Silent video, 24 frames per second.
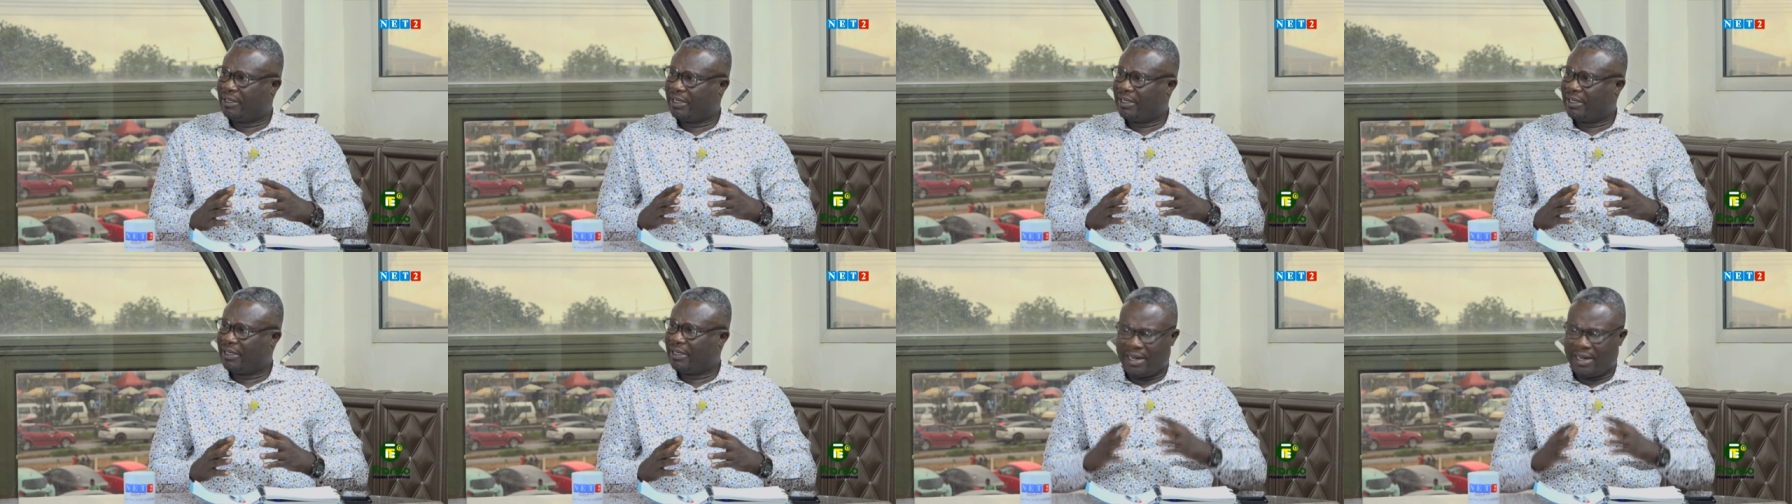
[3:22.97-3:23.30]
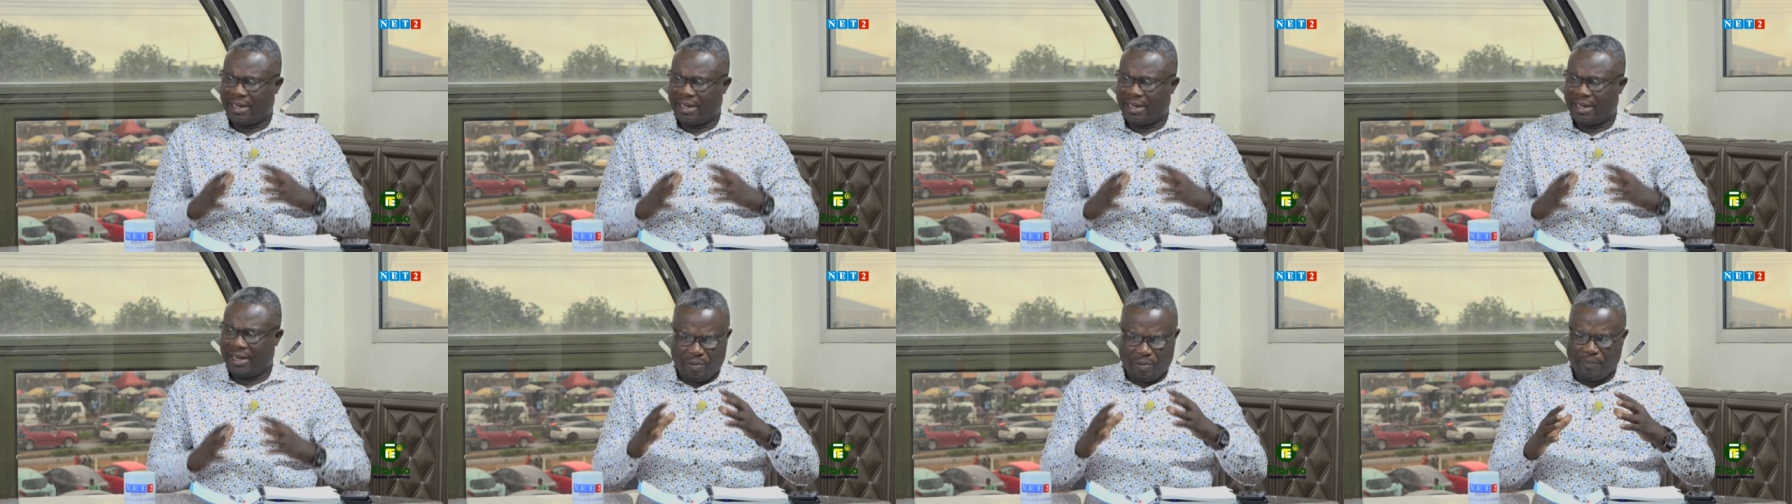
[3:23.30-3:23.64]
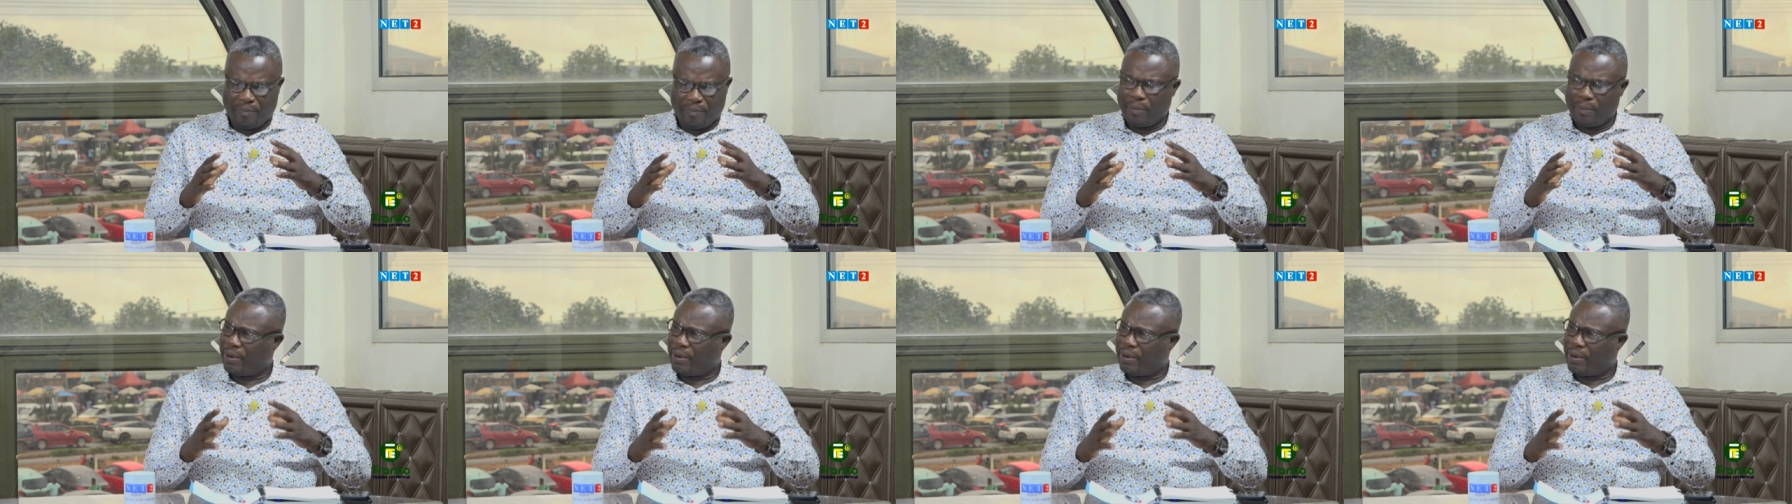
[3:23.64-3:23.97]
and a N P
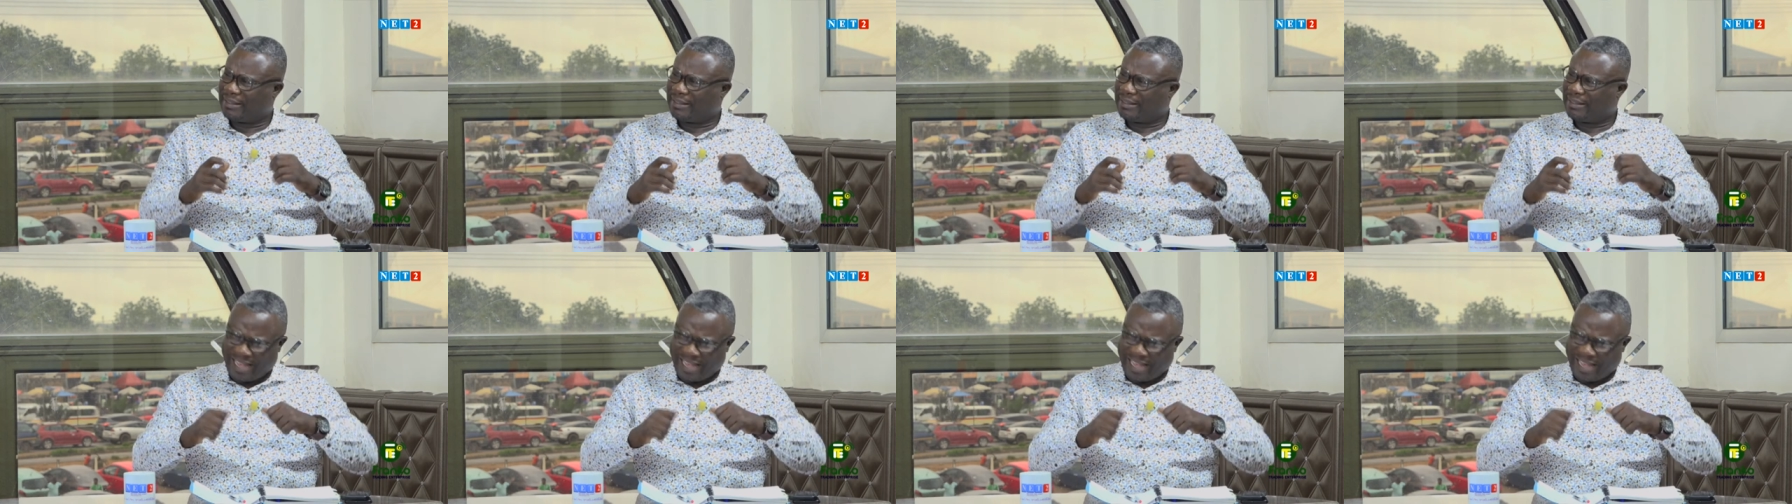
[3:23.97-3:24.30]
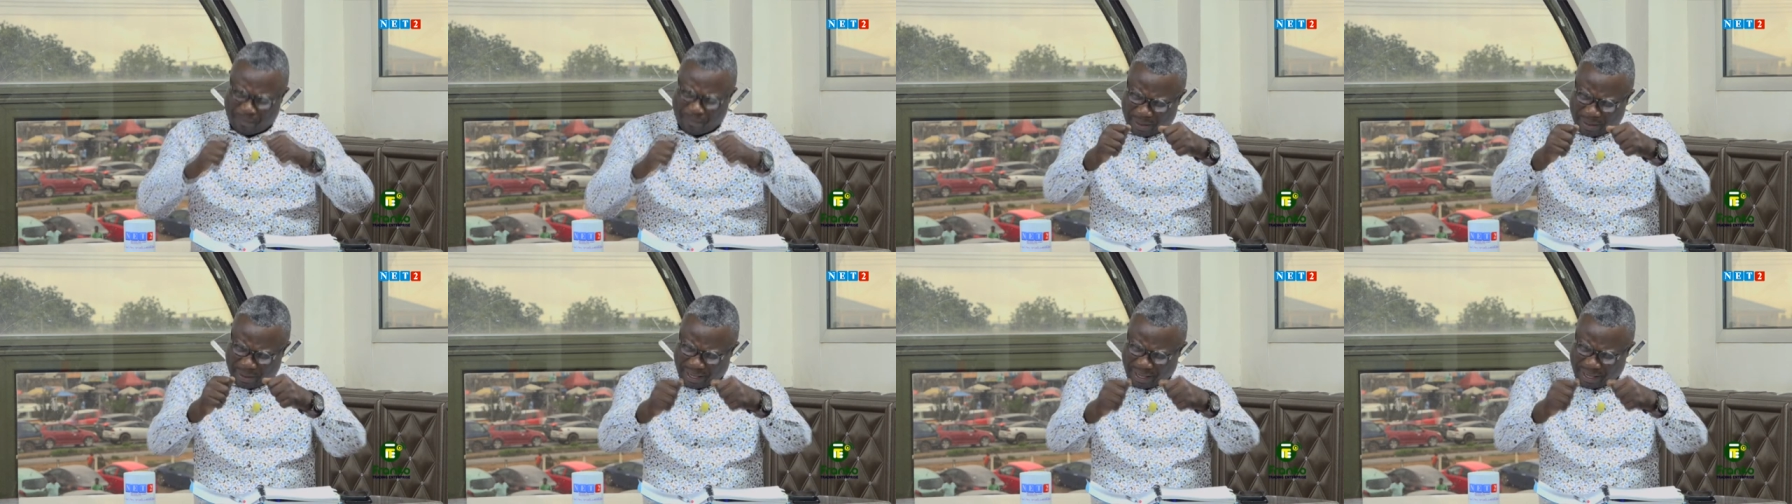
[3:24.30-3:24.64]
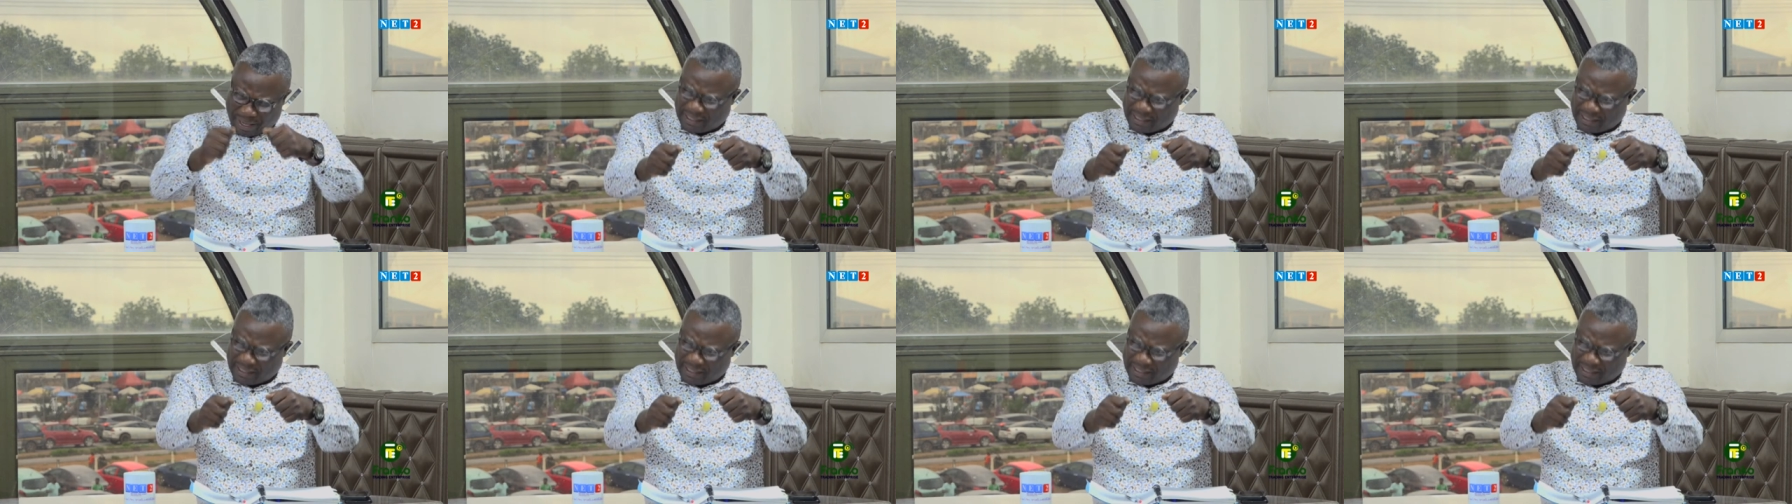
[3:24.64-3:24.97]
P party air
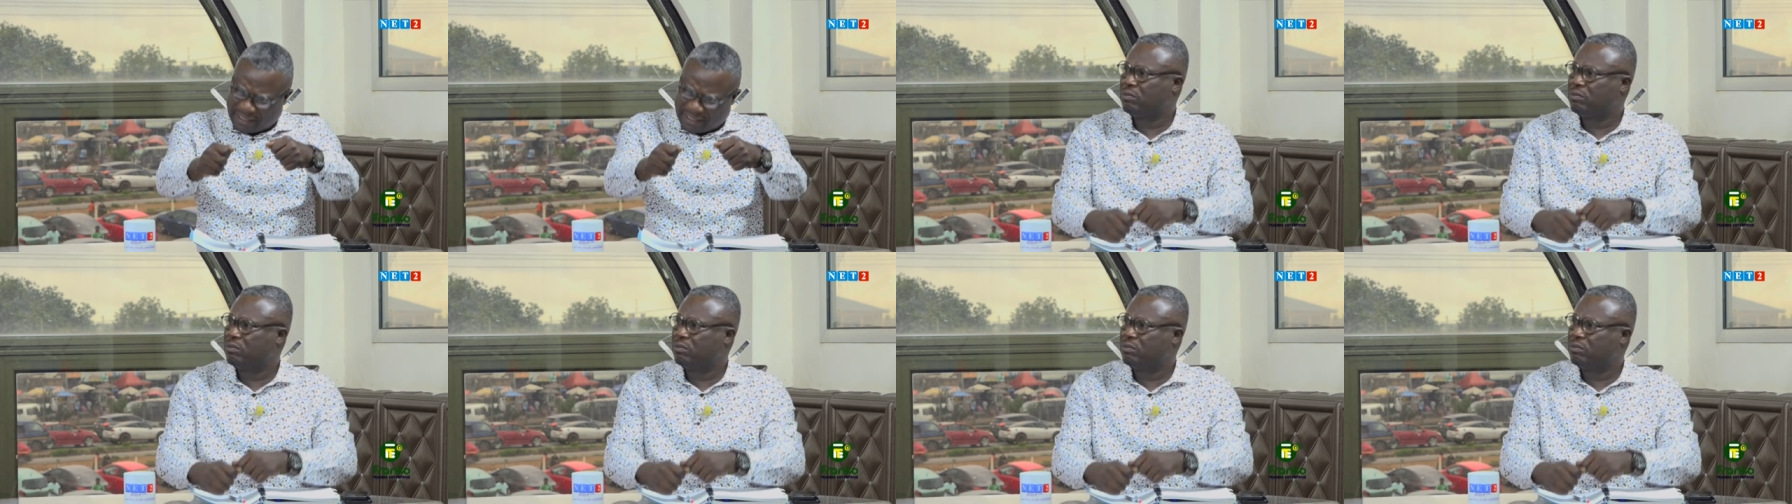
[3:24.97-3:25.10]
pursue.